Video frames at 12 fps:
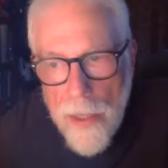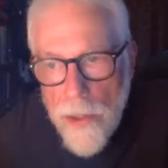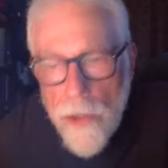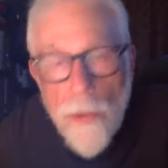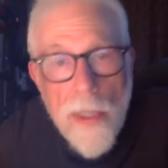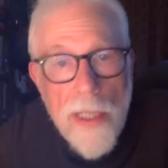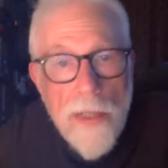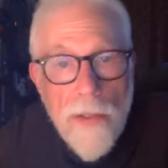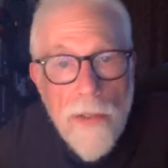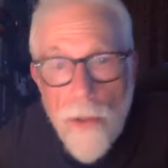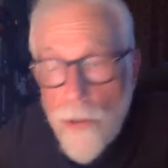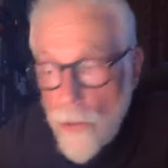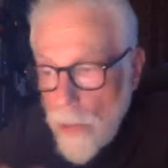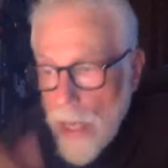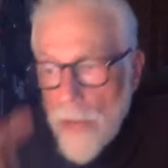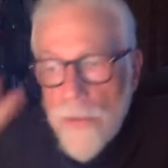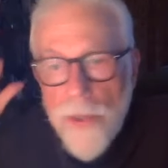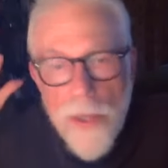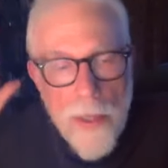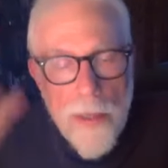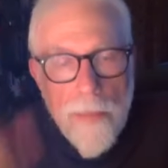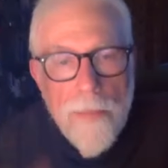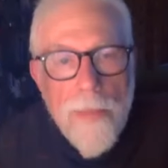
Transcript: degrees throughout the